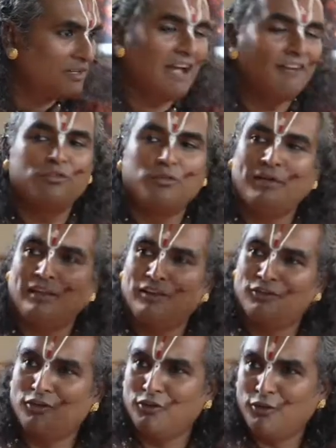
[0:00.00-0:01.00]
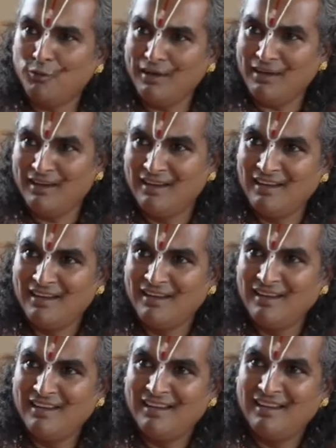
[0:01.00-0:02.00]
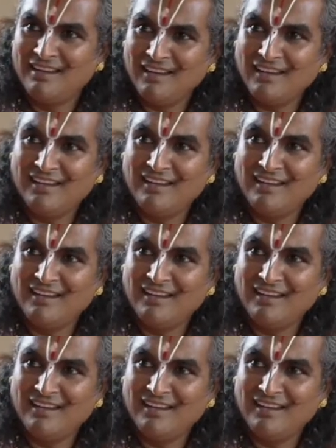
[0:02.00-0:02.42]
have to be in a certain way, no?